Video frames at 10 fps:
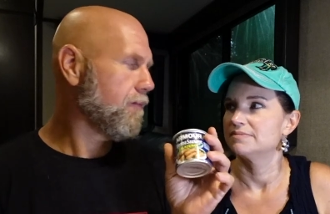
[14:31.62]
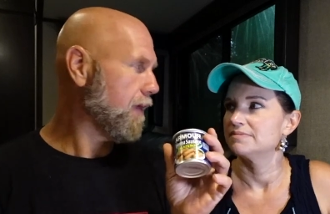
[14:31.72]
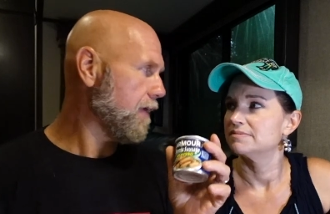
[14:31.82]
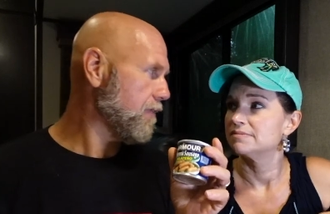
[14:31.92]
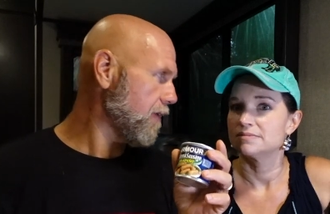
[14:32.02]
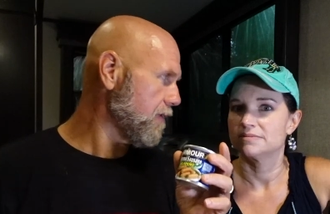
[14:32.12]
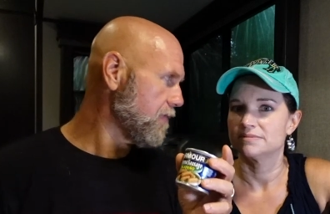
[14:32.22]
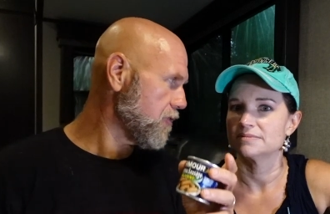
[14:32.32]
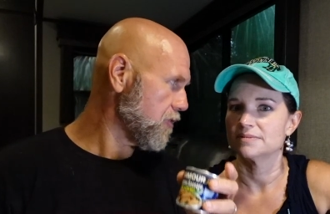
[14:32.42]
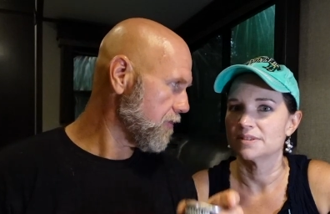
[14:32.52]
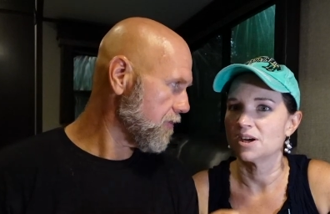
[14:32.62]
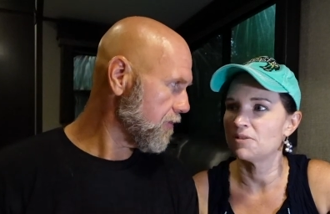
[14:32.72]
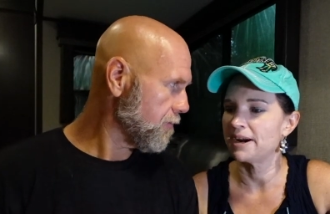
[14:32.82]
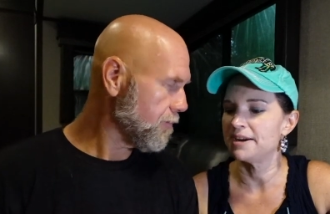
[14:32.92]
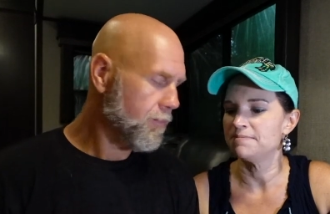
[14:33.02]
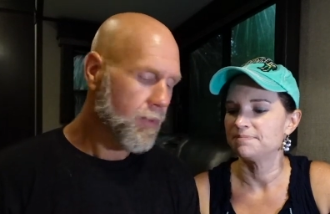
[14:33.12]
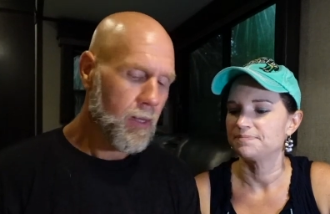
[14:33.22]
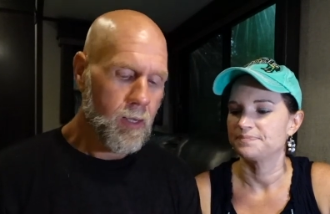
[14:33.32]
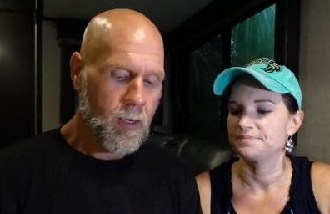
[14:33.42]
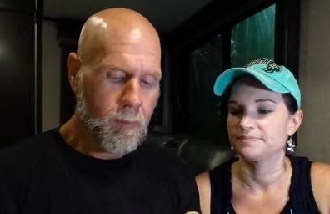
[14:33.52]
Speaker 1: Vienna sausages. All right.
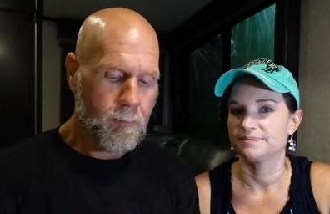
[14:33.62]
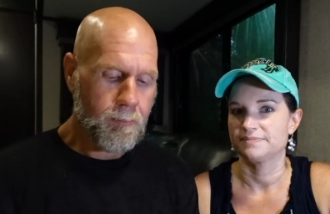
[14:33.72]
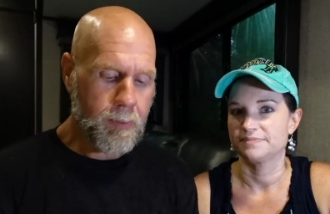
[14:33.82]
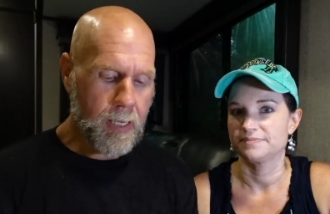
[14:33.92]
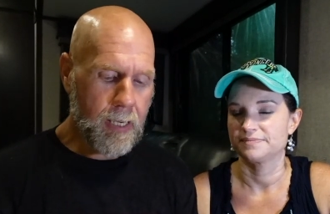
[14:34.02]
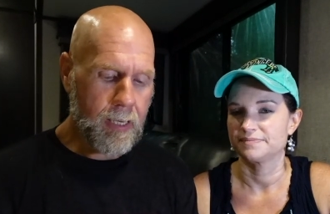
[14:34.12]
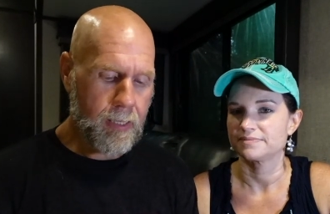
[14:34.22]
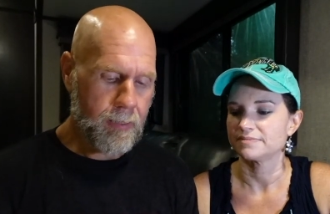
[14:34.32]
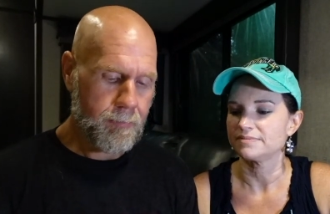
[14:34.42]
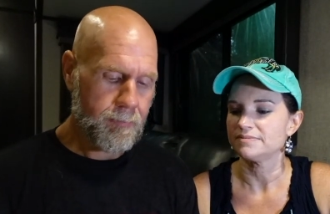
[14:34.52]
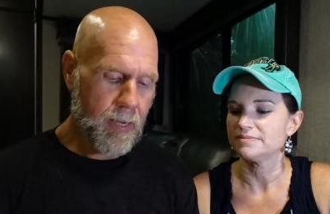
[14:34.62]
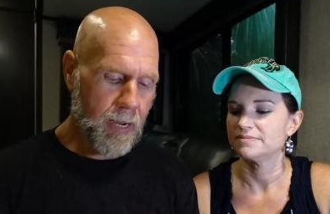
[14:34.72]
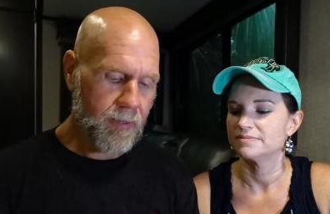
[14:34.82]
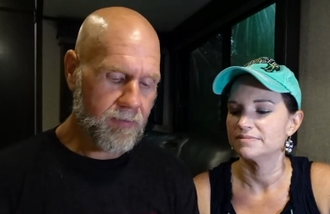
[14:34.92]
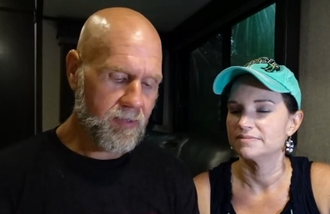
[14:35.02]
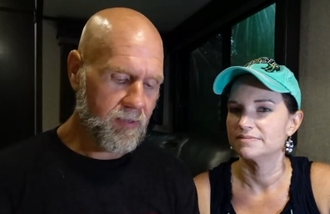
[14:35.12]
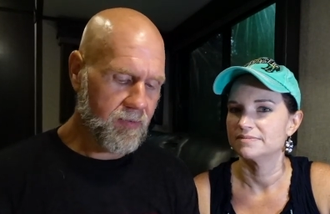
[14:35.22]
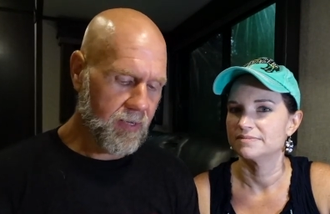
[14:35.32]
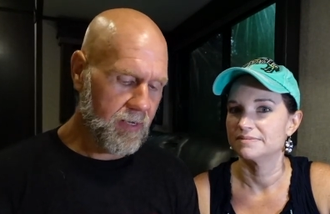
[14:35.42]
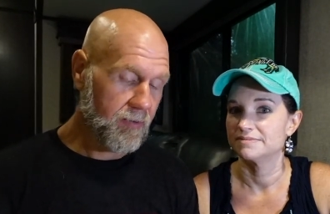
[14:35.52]
But Alex did
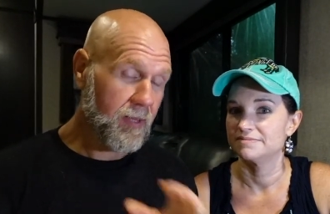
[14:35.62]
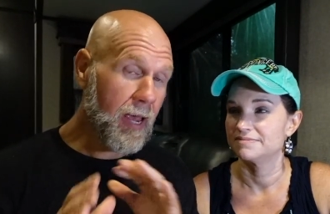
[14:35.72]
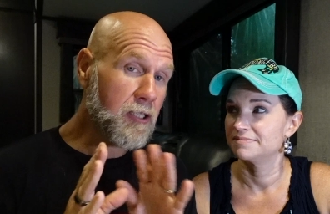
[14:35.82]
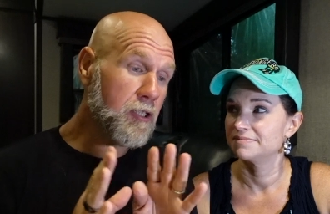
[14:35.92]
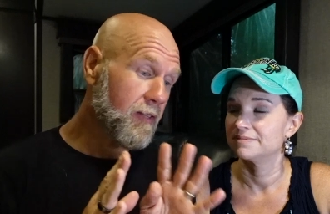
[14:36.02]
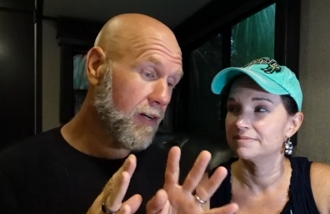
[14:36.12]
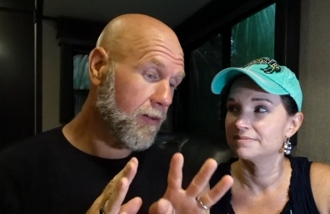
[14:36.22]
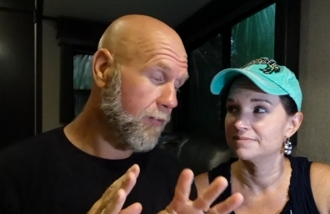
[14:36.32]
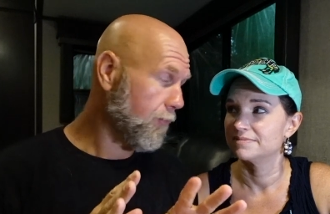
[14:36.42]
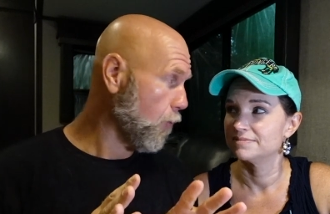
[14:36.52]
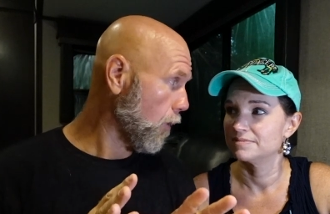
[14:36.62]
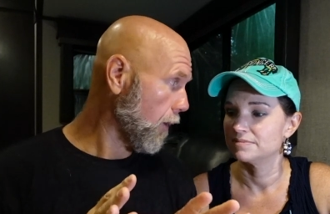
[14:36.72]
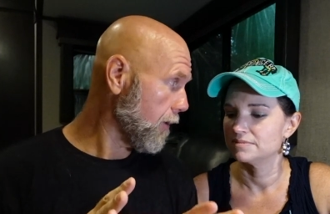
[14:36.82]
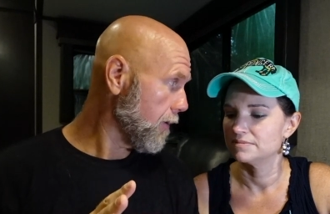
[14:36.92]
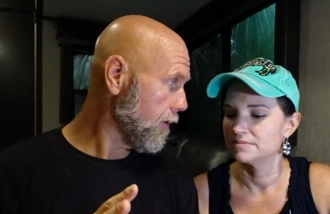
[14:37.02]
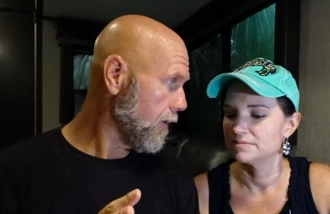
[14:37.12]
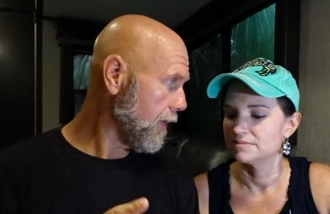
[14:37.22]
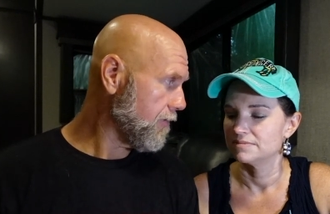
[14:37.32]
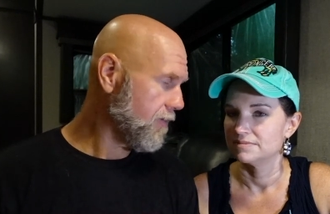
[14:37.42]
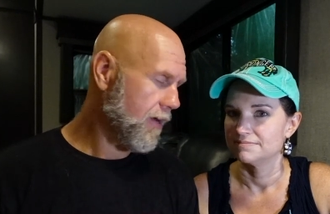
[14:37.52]
send us, he actually sent us 4.
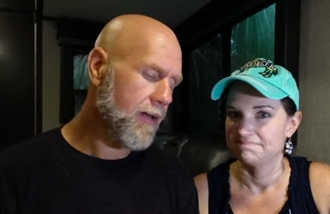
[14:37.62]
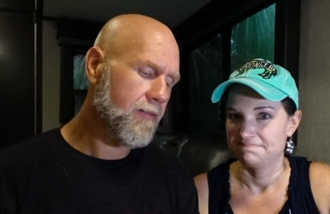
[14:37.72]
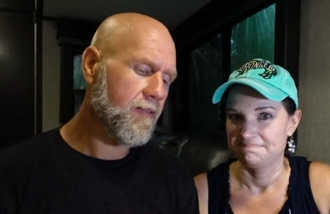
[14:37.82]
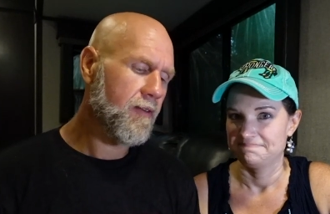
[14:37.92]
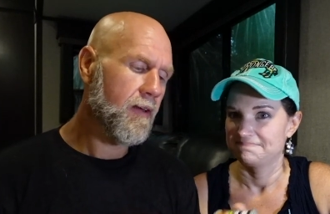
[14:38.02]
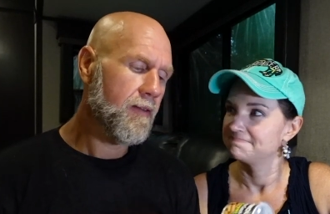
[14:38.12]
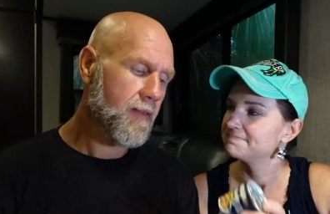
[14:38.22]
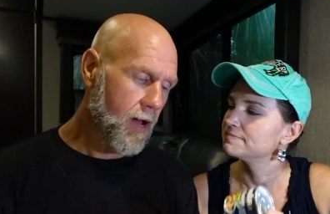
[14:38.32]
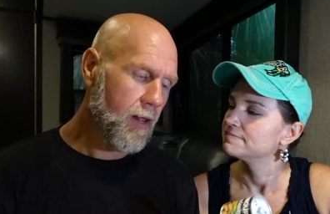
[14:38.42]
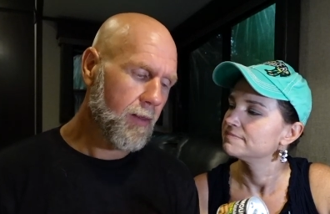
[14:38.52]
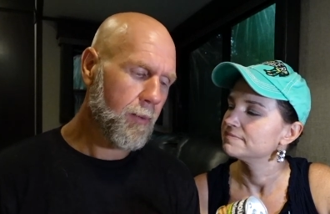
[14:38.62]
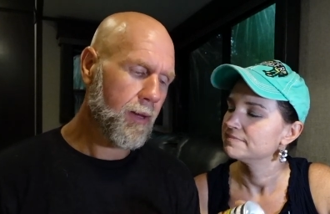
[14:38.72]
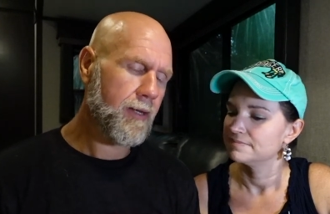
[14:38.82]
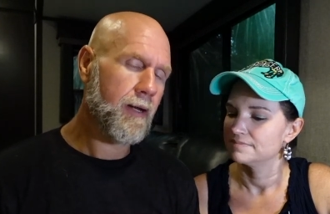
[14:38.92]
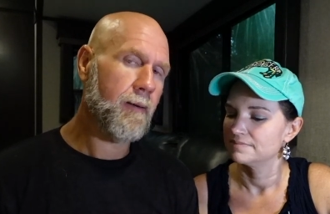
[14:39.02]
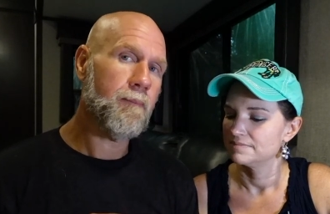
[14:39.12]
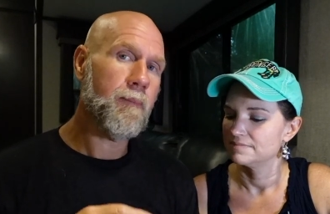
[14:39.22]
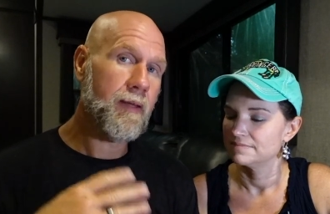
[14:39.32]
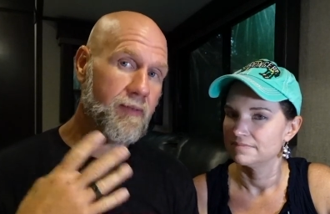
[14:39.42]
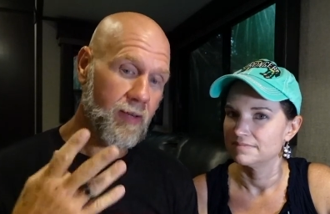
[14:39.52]
He sent us the jalapeno,
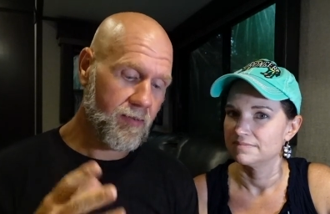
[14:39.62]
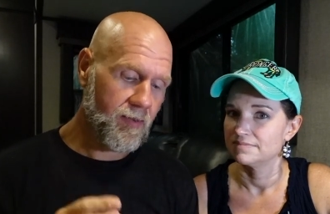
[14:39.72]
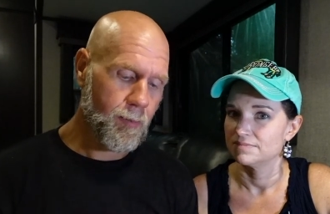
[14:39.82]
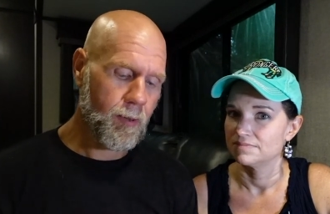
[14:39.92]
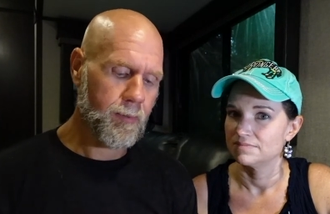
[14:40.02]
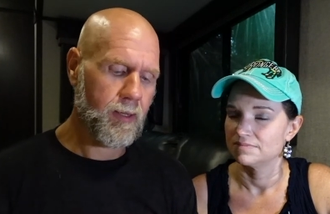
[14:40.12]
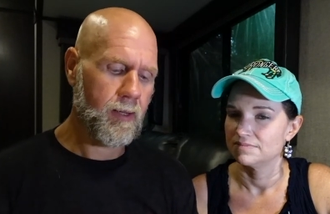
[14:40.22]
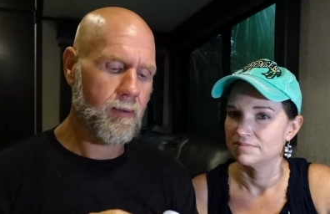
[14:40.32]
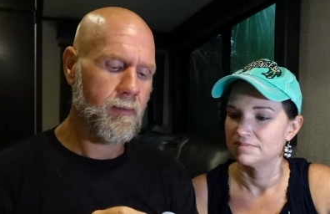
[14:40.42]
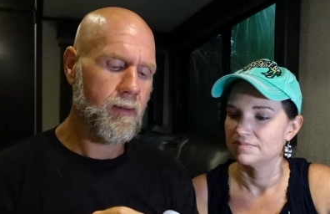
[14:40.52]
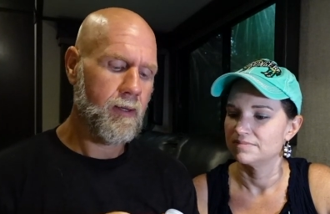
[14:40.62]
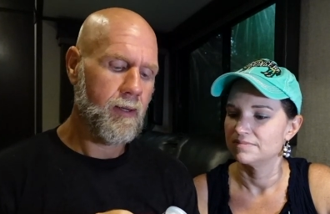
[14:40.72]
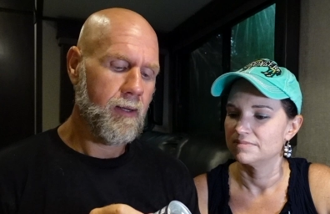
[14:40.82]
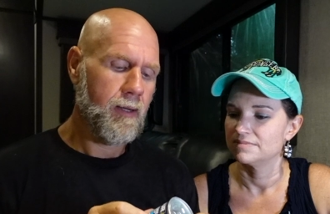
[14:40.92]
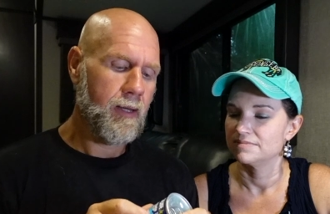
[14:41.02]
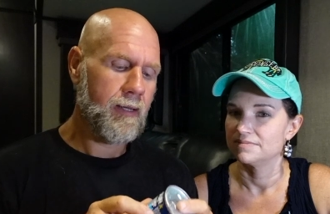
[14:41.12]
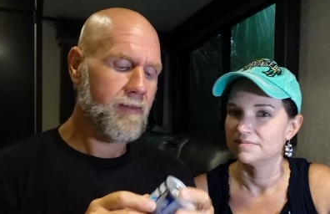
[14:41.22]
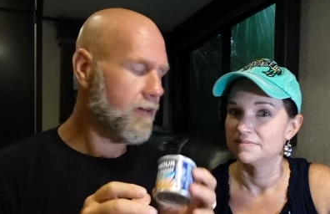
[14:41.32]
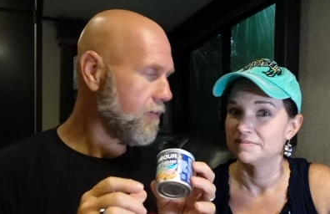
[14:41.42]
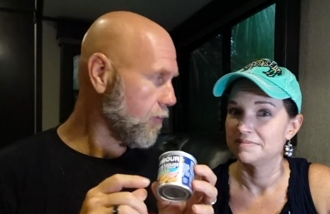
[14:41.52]
he sent us the barbecue, he
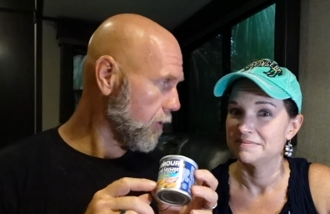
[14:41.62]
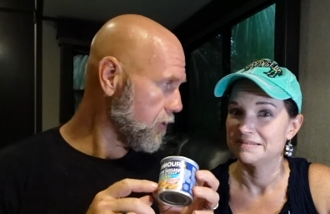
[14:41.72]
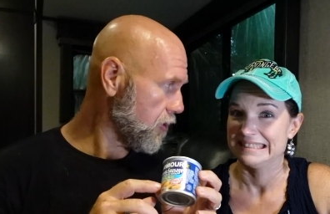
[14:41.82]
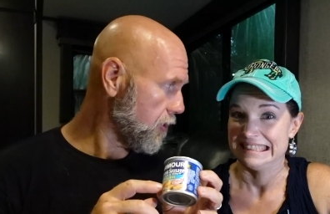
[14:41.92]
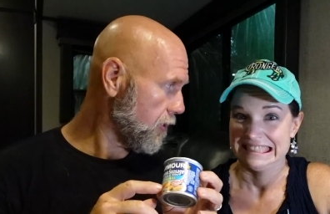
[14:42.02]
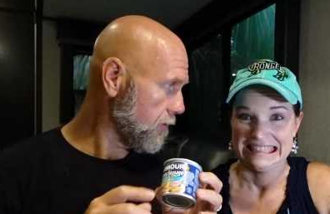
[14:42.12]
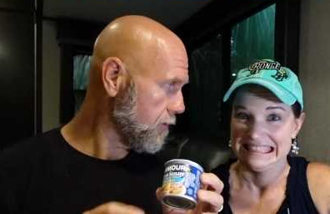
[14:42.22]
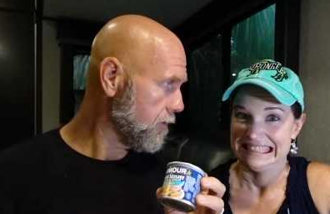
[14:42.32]
sent us original,